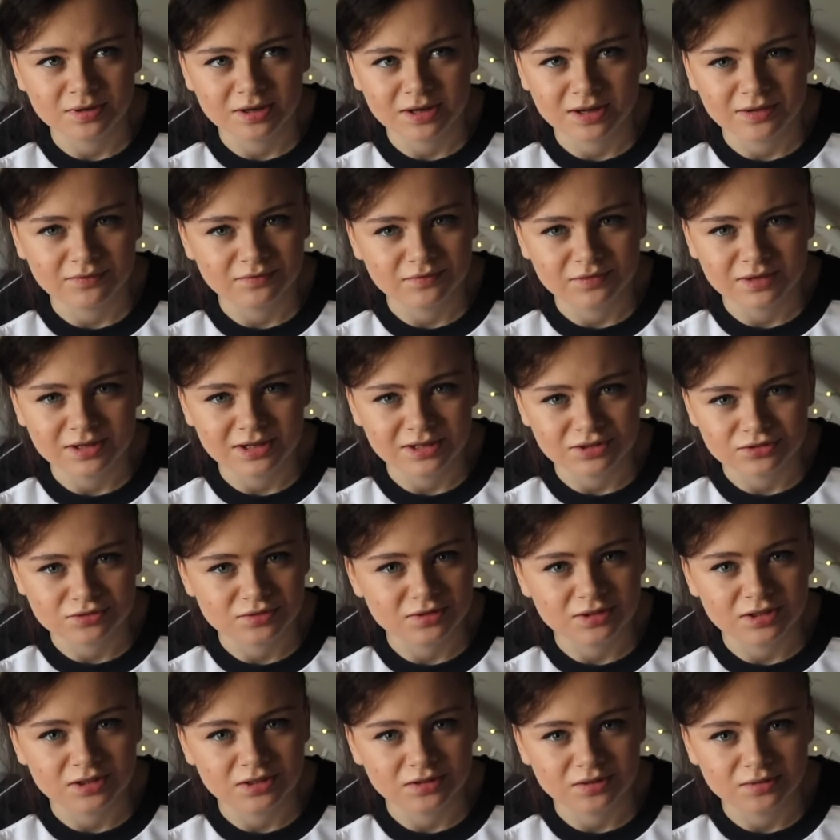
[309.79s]
I have
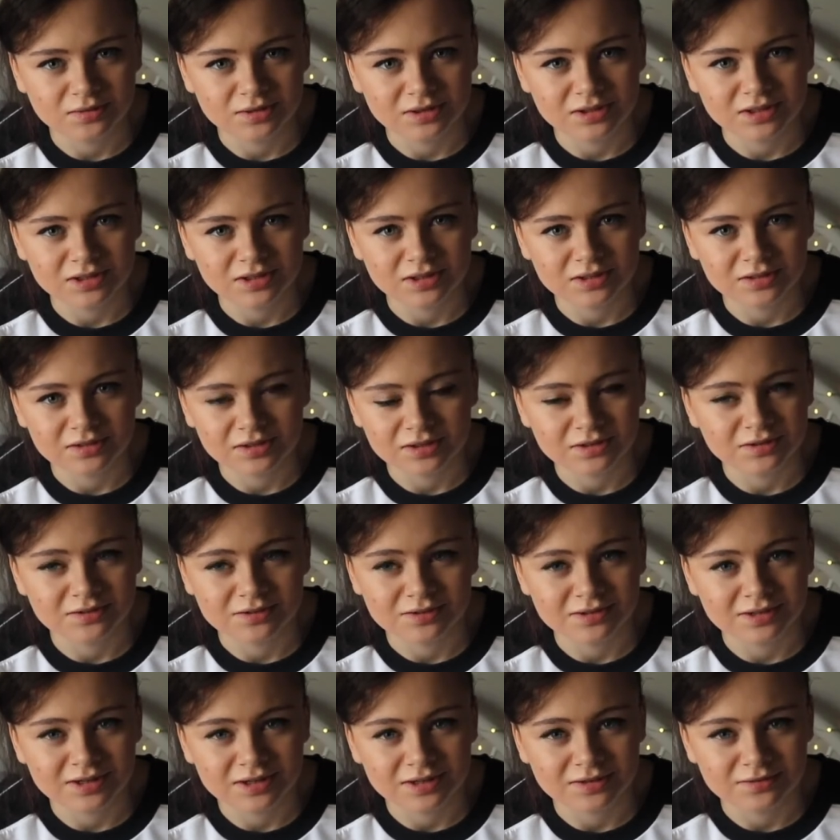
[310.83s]
literally no idea, I
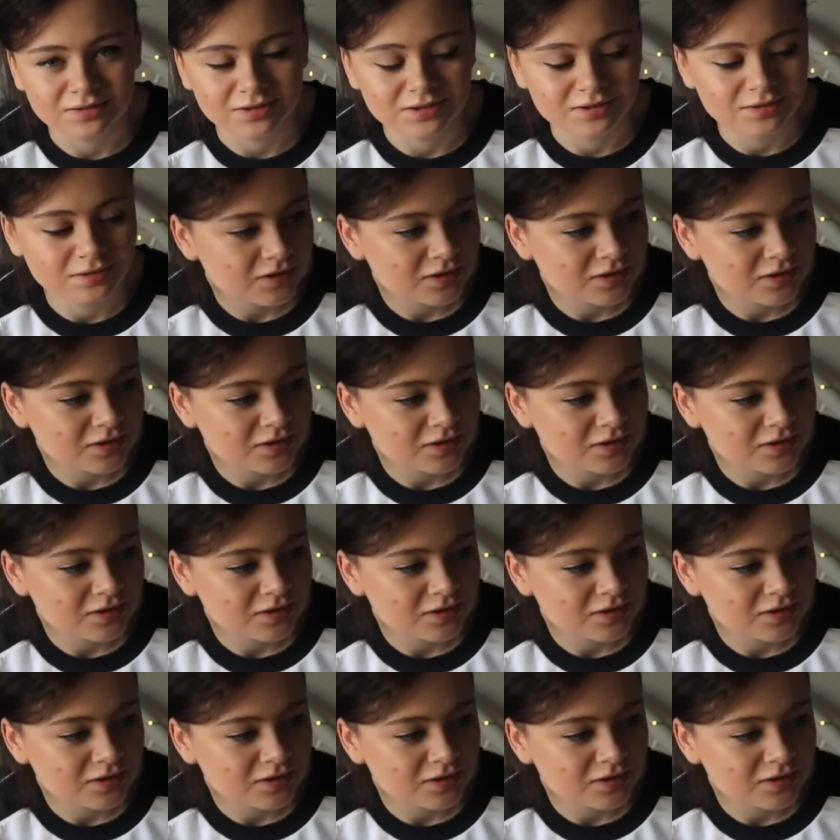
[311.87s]
couldn't tell you.